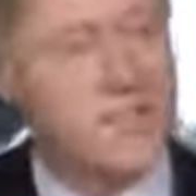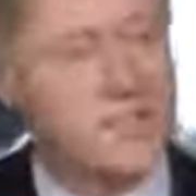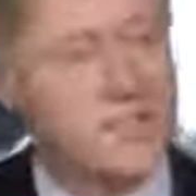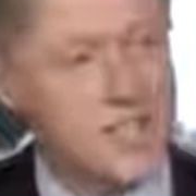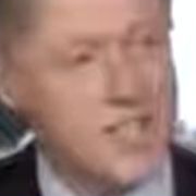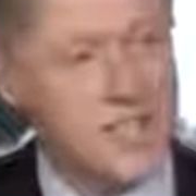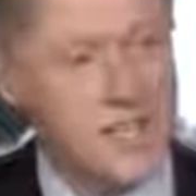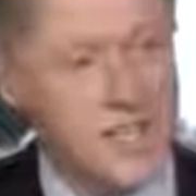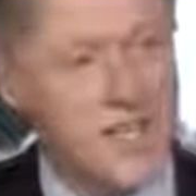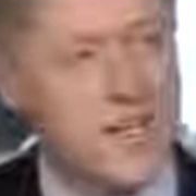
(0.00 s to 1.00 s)
to
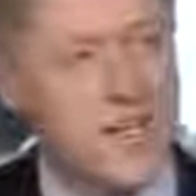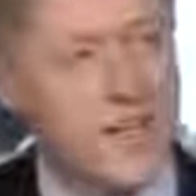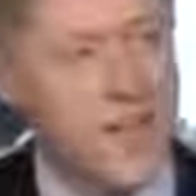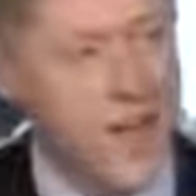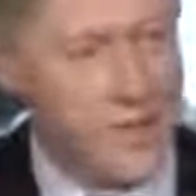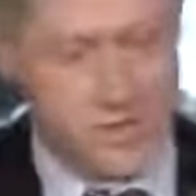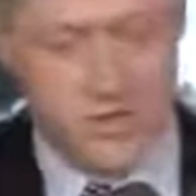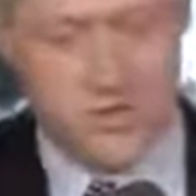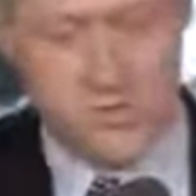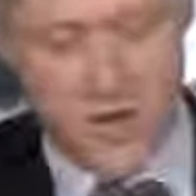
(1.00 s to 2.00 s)

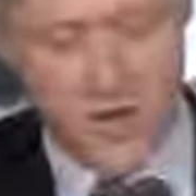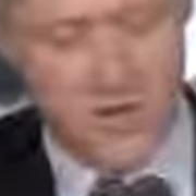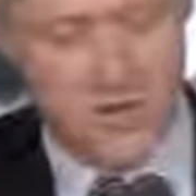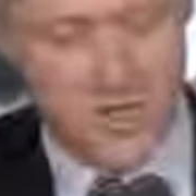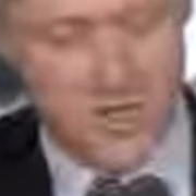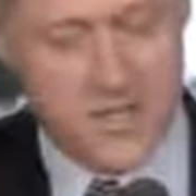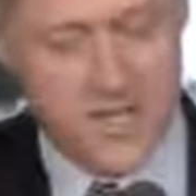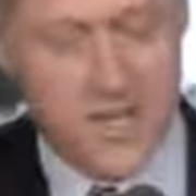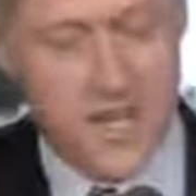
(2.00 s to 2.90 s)
16,000 small defense